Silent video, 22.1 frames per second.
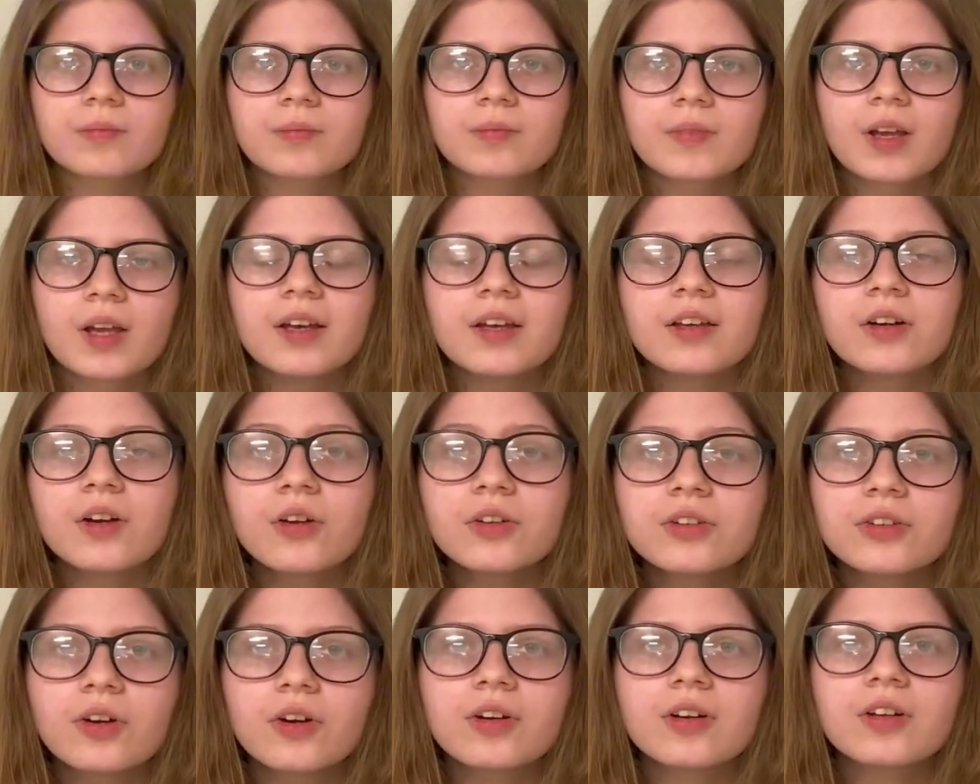It all
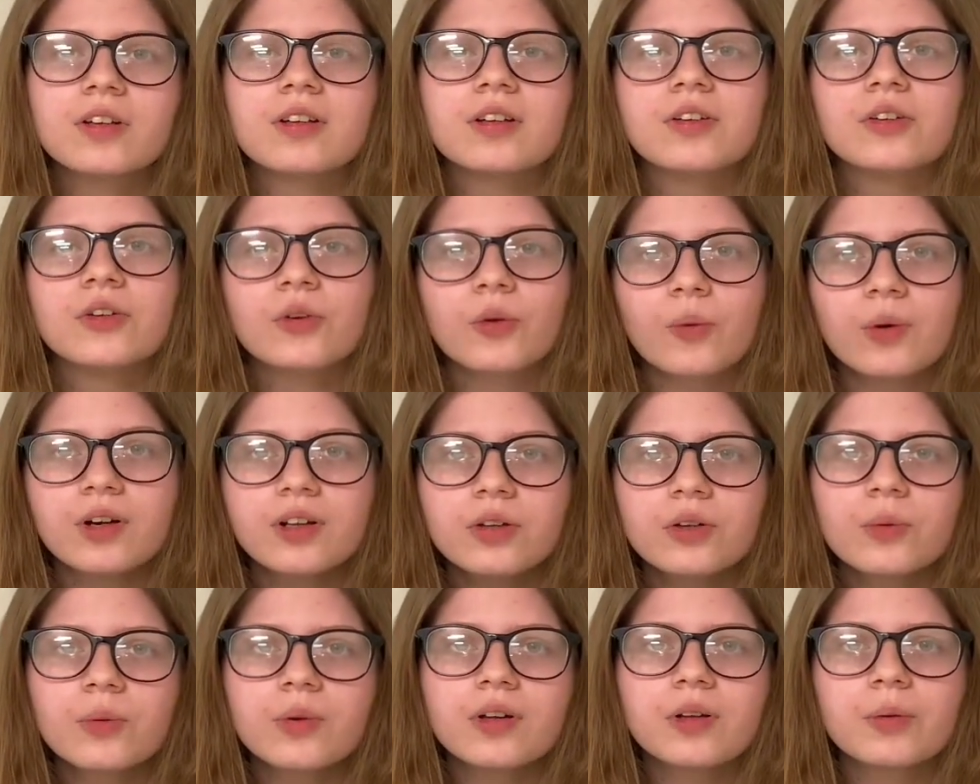started in
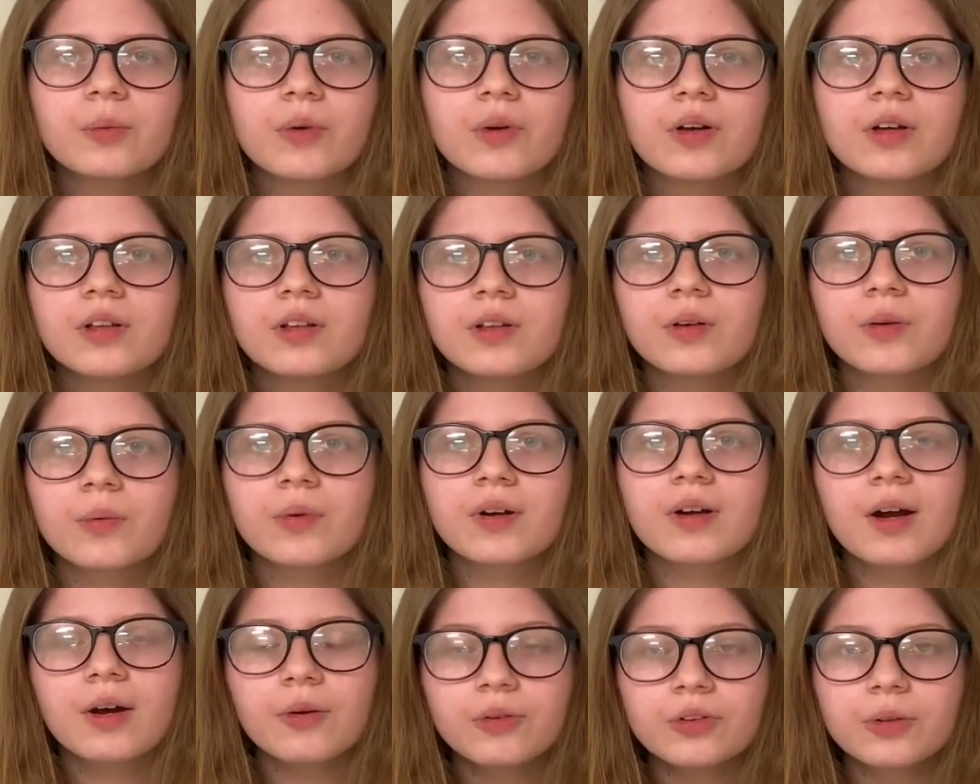2021
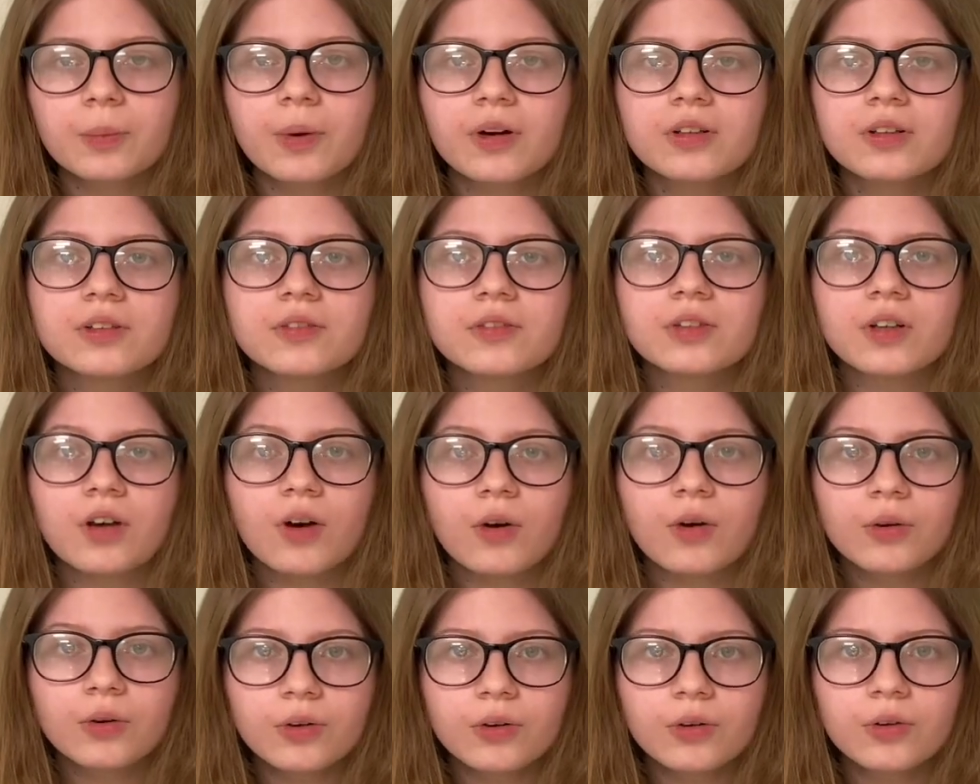when I was a part of an
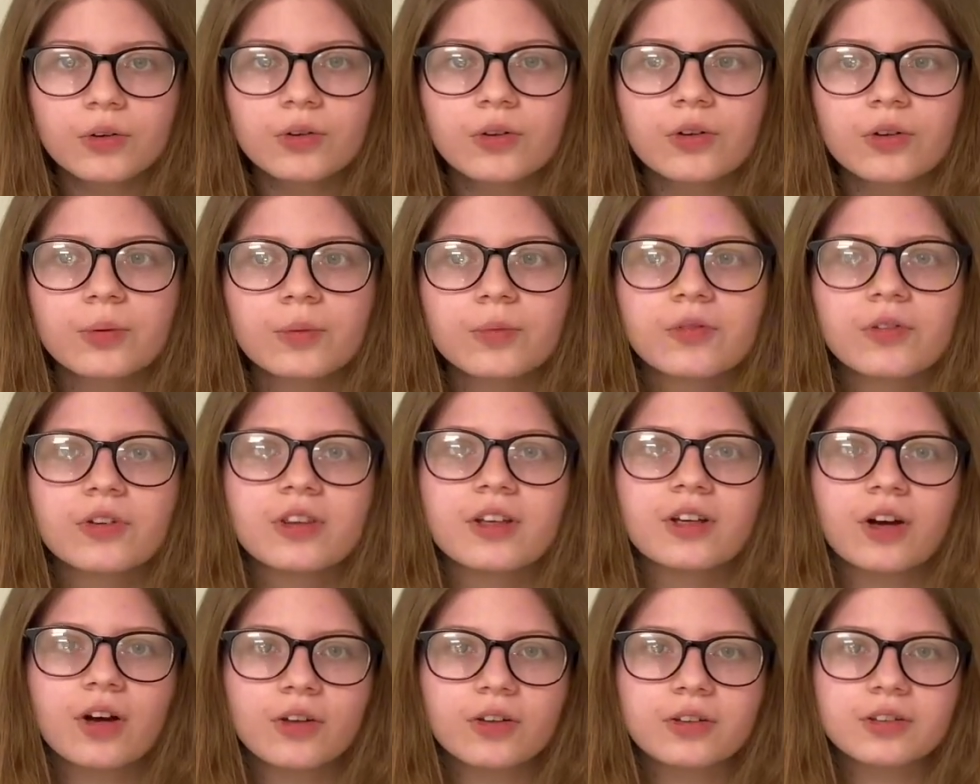all-girl group for
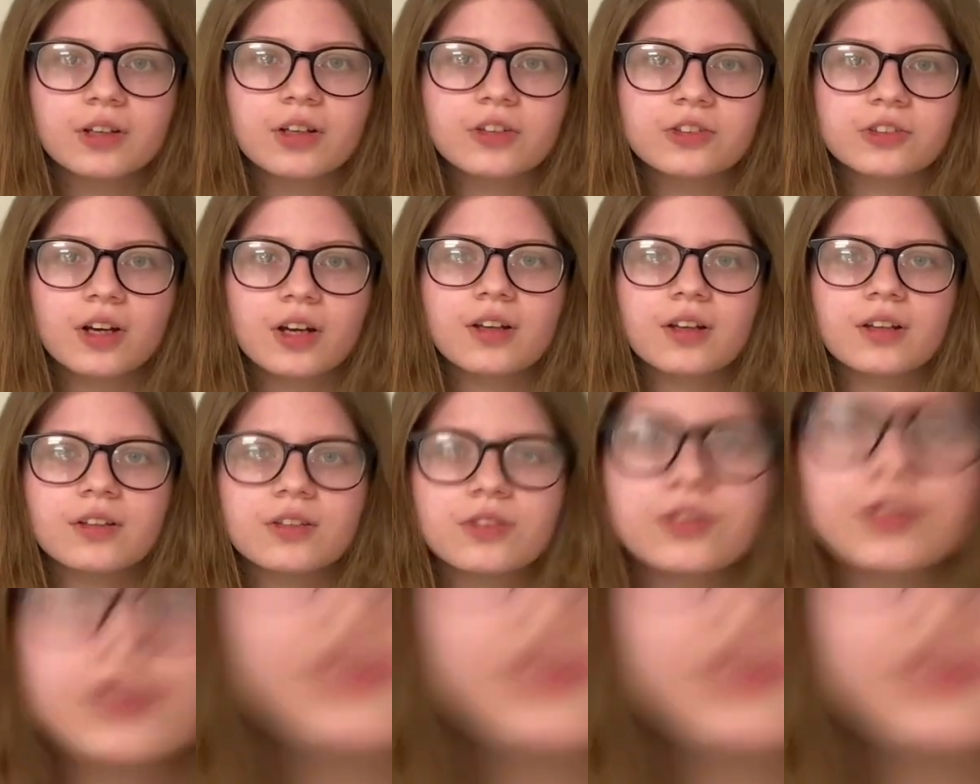the All-Tech Challenge.